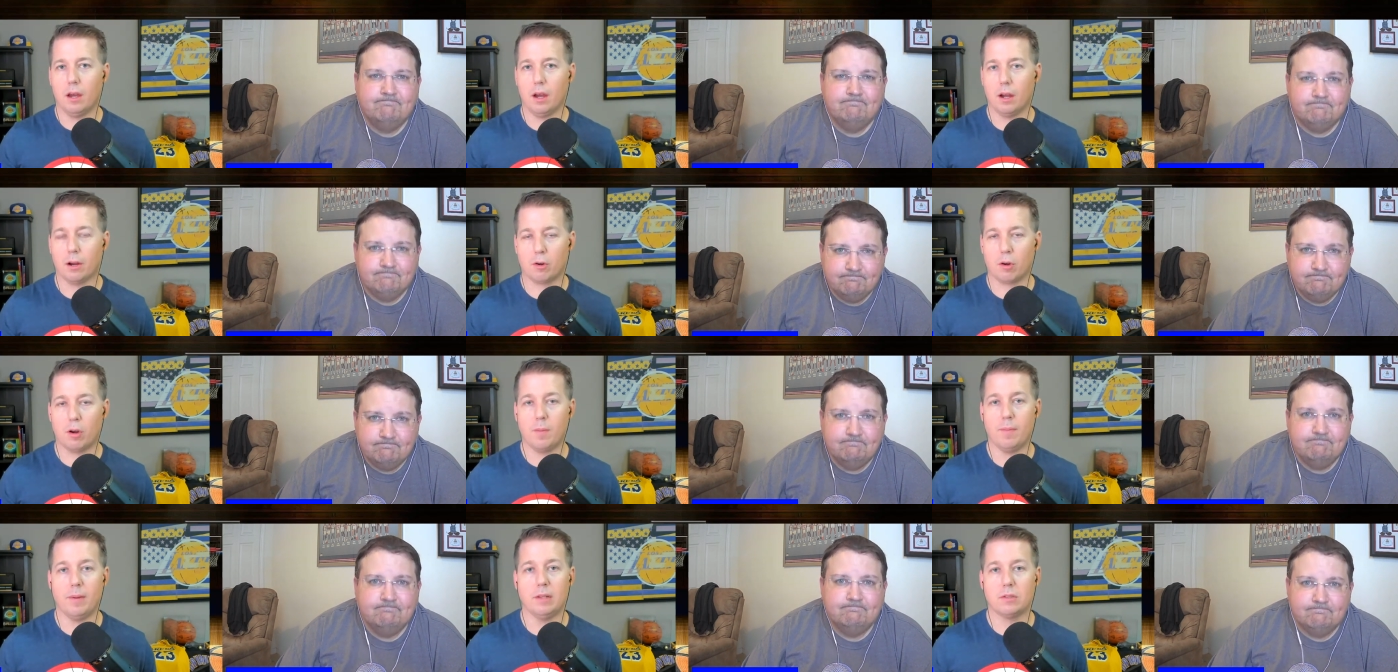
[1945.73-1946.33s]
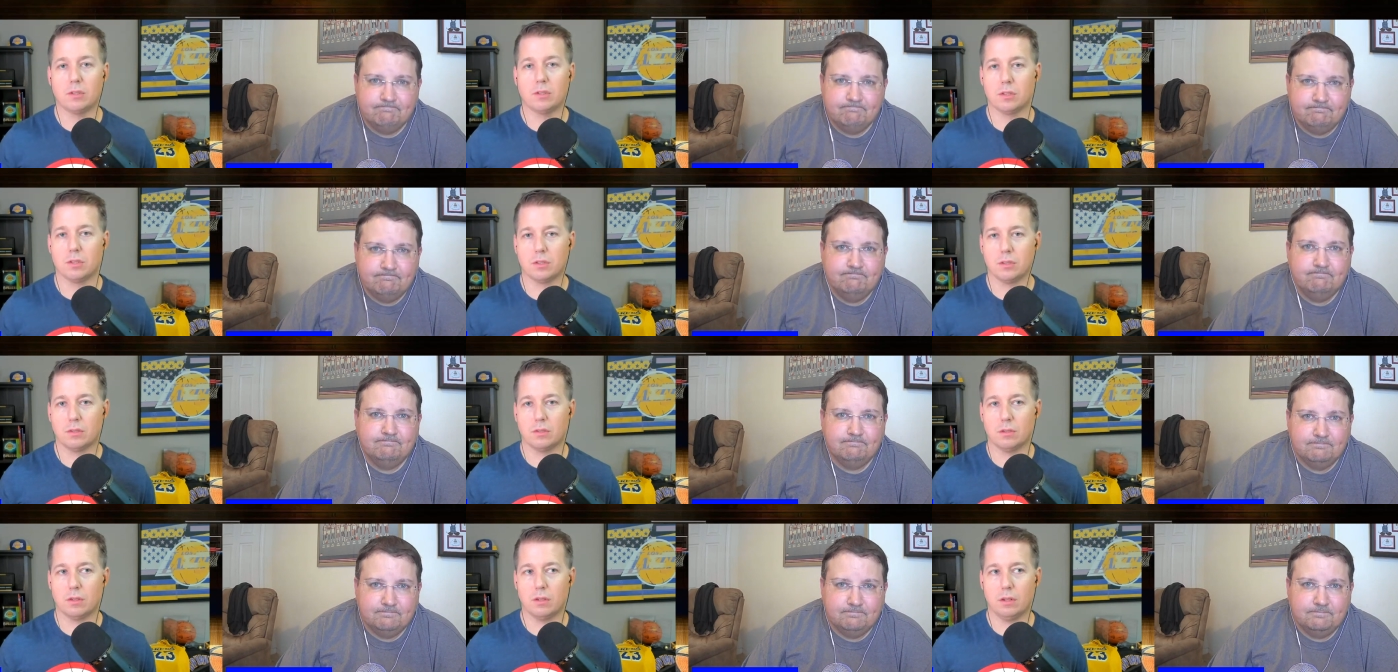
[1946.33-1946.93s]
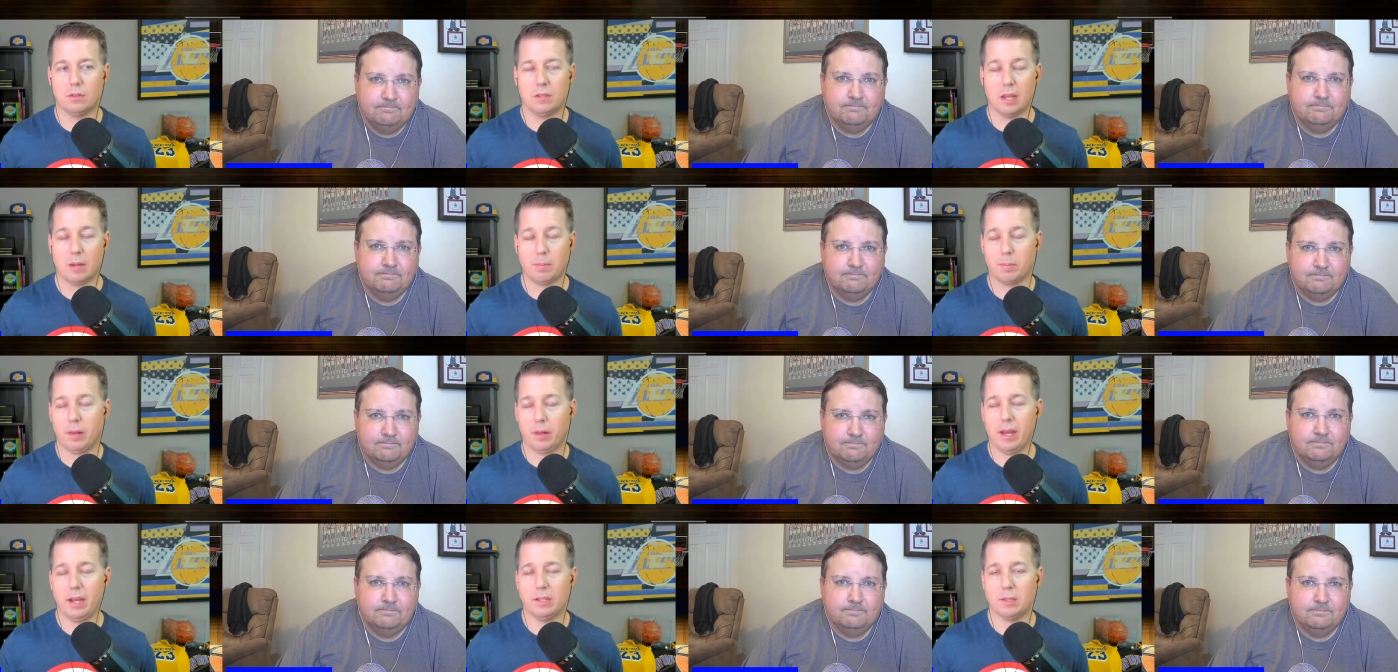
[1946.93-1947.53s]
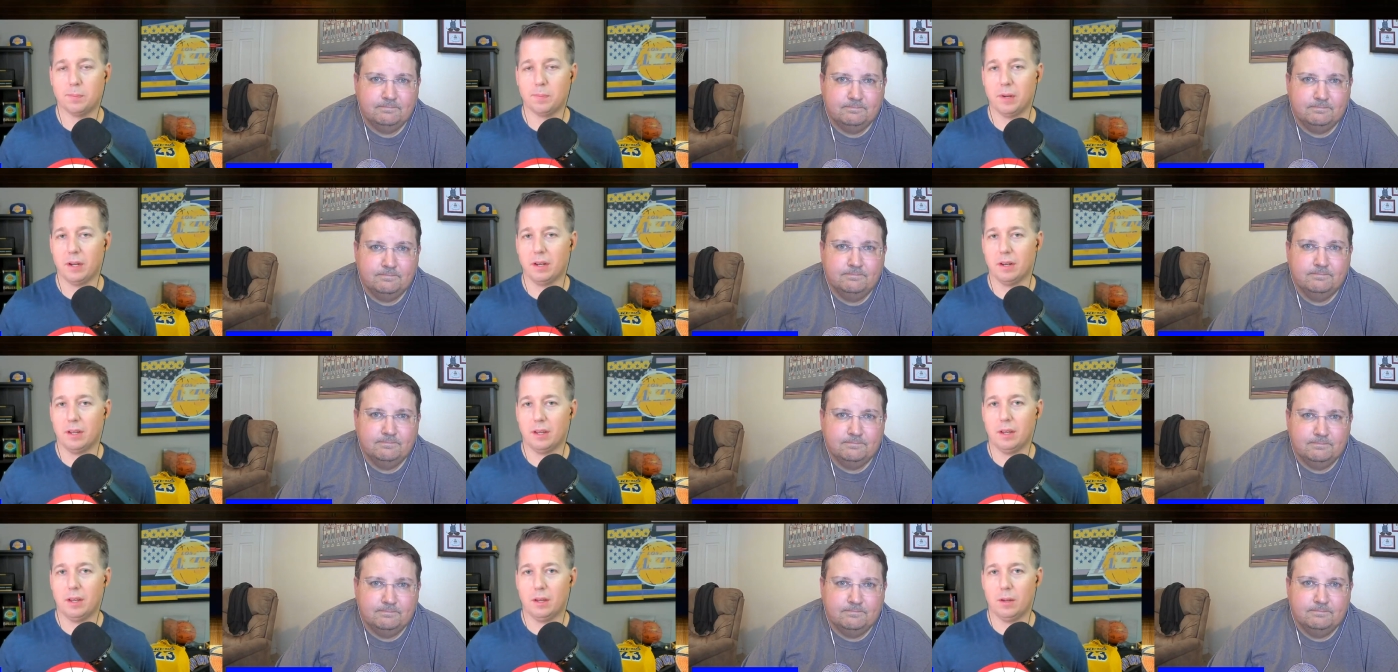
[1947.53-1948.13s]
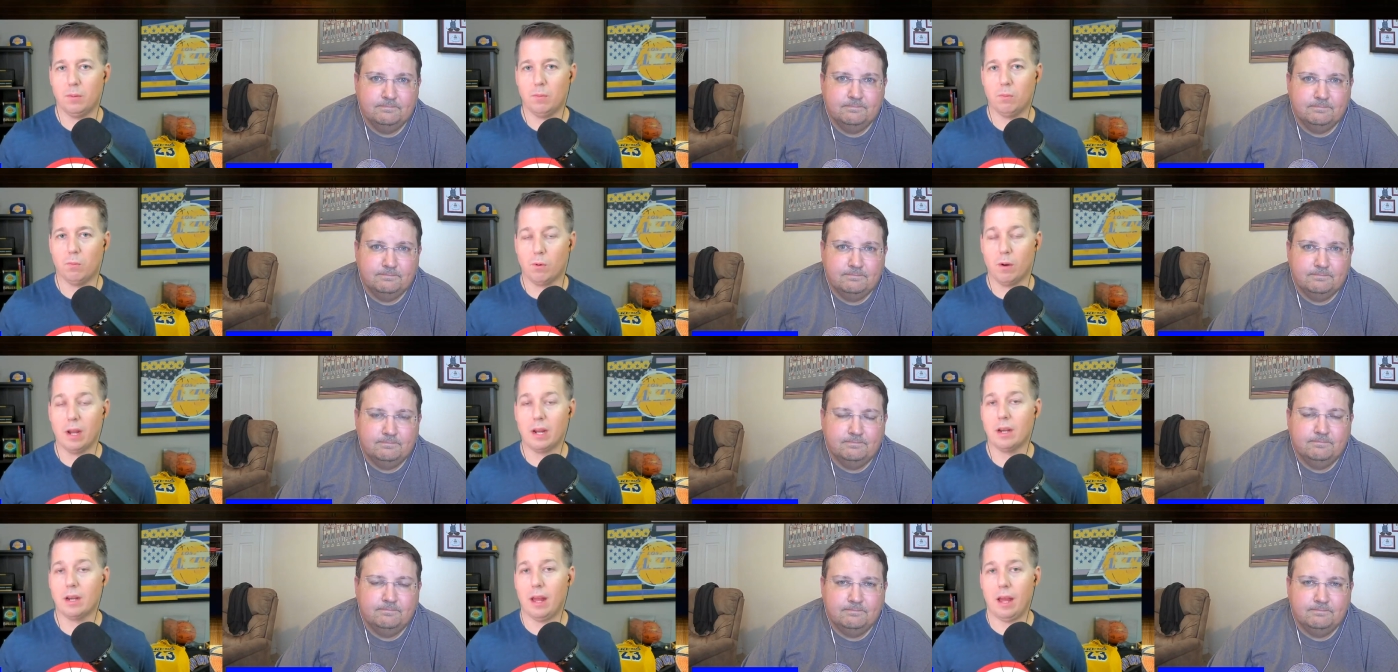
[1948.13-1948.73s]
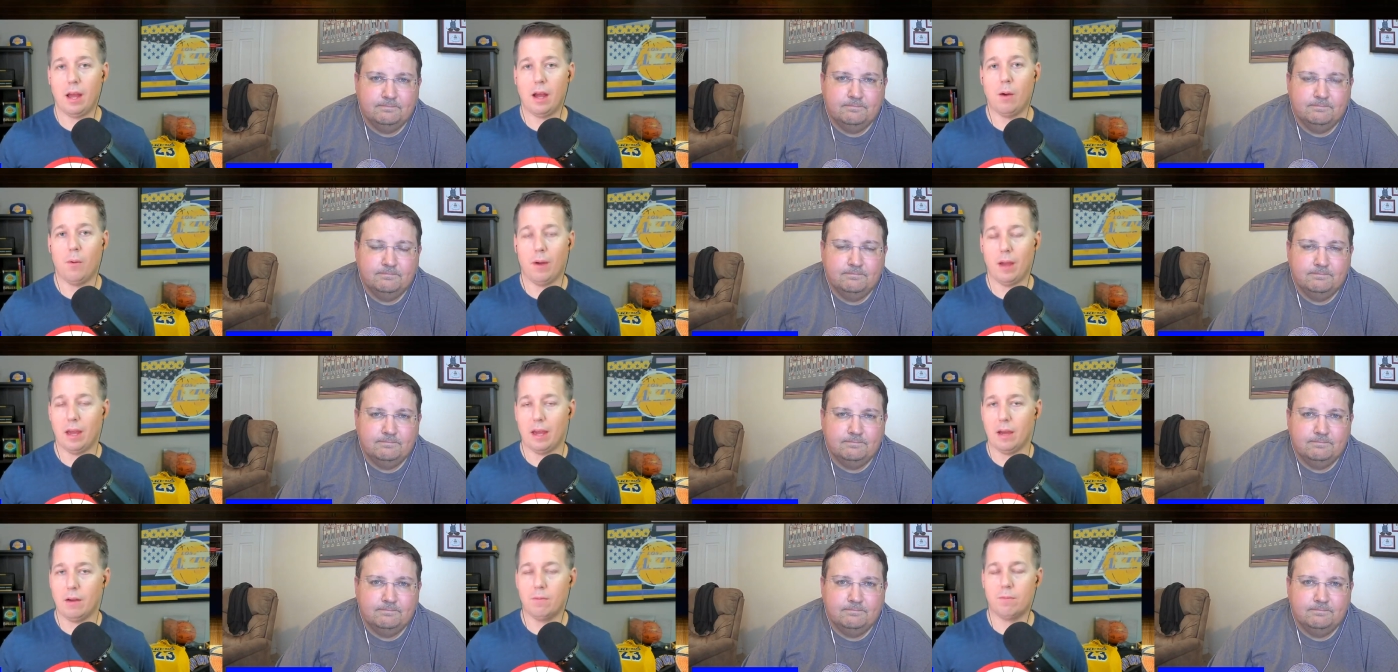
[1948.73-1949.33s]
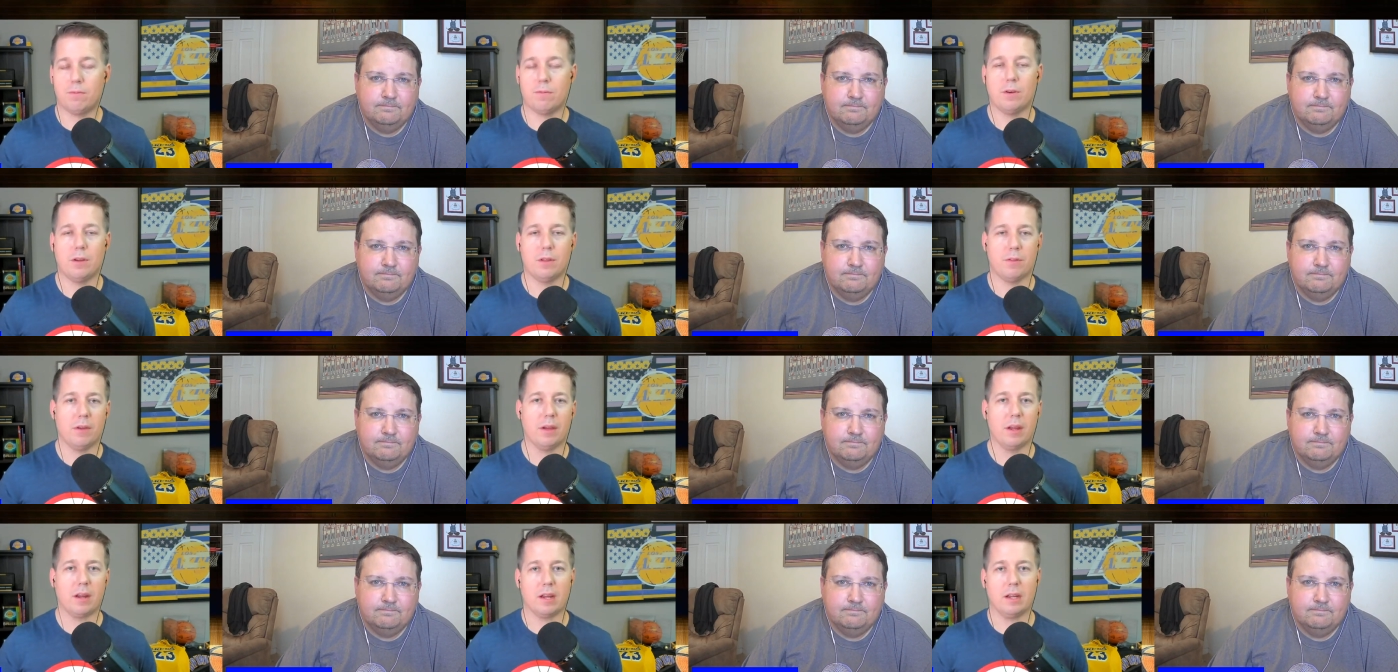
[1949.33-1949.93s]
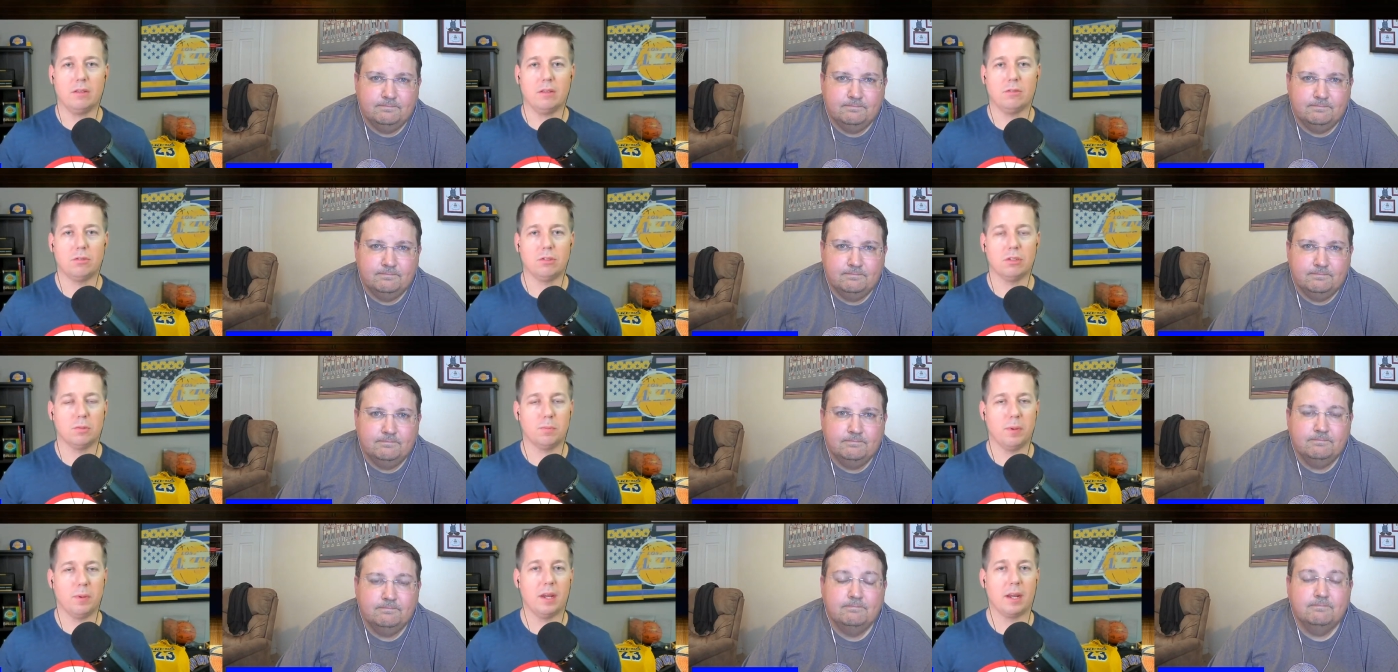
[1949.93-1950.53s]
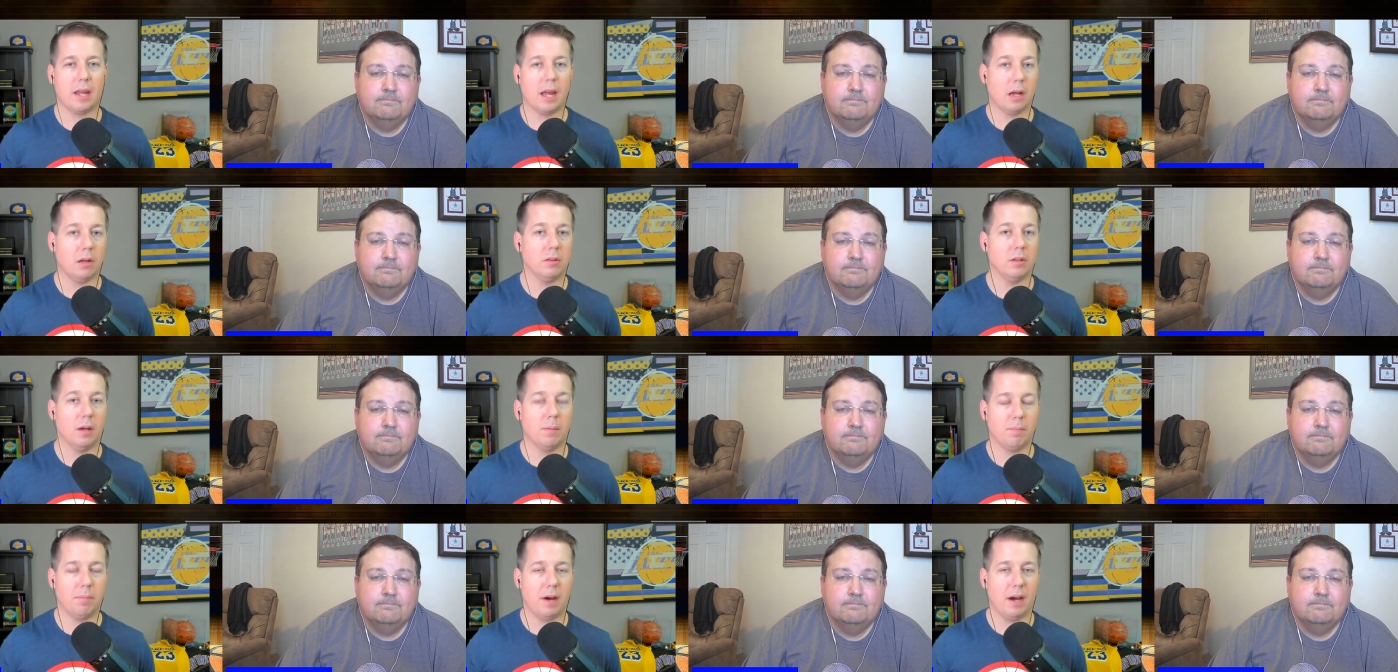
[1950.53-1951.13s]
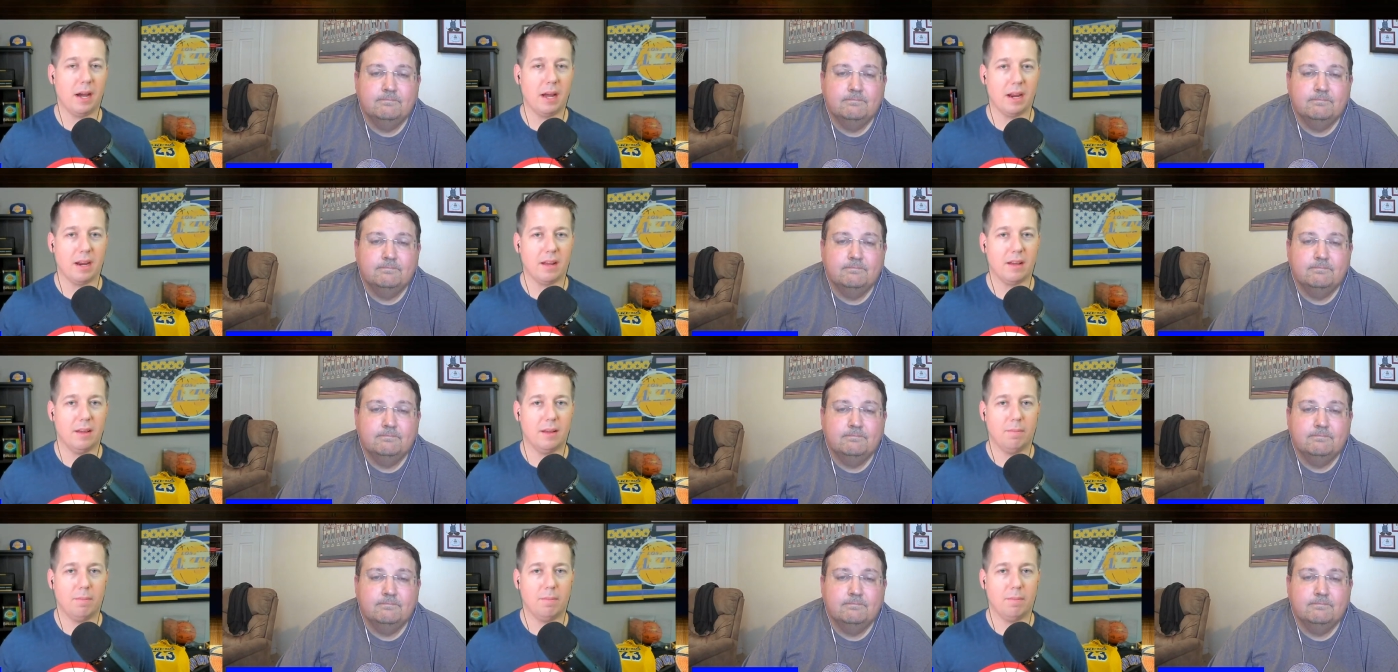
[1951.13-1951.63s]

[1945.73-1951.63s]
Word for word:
Speaker 1: agreements take place. But right now, everything is just being held up by